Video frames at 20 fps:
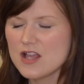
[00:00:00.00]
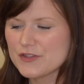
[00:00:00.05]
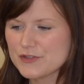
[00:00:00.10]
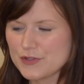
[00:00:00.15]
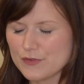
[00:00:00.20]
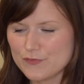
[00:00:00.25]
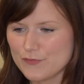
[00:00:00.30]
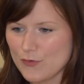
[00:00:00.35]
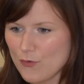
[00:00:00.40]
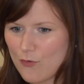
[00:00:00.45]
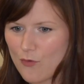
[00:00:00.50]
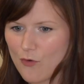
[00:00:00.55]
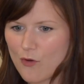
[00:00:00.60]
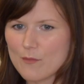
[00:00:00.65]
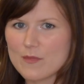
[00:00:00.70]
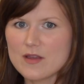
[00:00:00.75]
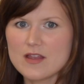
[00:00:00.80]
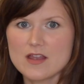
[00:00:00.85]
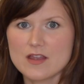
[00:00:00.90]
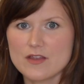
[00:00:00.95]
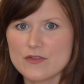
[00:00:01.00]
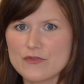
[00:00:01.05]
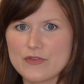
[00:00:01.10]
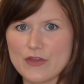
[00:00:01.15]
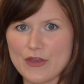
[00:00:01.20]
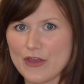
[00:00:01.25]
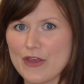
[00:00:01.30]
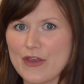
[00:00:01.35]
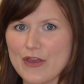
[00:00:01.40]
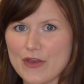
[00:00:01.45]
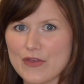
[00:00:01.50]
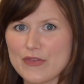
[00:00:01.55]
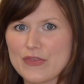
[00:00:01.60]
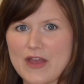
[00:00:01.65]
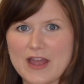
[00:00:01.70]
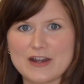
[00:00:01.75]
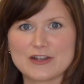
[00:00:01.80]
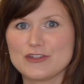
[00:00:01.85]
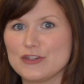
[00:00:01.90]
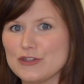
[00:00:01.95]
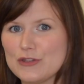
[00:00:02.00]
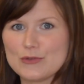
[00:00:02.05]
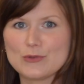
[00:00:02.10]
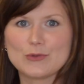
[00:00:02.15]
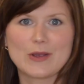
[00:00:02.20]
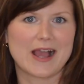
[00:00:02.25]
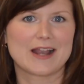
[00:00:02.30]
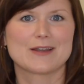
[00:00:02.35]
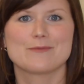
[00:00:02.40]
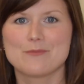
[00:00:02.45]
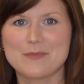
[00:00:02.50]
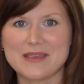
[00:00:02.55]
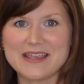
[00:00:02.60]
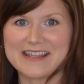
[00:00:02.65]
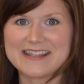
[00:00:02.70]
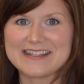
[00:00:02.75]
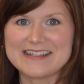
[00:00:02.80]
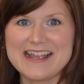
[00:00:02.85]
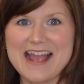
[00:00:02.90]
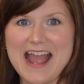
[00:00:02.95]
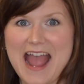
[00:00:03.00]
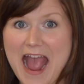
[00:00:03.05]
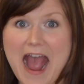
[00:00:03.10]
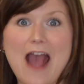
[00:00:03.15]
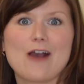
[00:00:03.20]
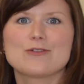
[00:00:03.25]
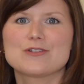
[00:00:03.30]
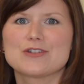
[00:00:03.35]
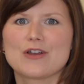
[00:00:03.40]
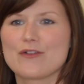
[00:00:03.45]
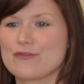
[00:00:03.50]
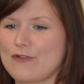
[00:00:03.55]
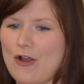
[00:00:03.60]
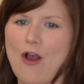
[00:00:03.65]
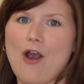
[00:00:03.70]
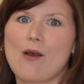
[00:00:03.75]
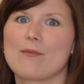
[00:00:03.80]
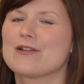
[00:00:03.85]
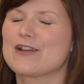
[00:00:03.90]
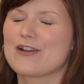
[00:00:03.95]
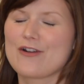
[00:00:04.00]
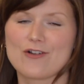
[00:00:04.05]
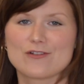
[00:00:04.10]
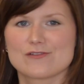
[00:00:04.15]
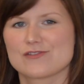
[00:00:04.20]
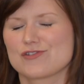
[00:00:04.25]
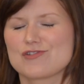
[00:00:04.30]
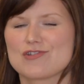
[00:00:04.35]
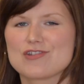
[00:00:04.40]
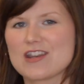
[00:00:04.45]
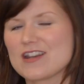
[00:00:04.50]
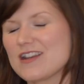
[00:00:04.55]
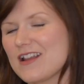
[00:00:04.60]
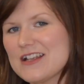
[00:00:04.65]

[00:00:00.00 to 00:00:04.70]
to form the Earth and you and me out of carbon, oxygen, and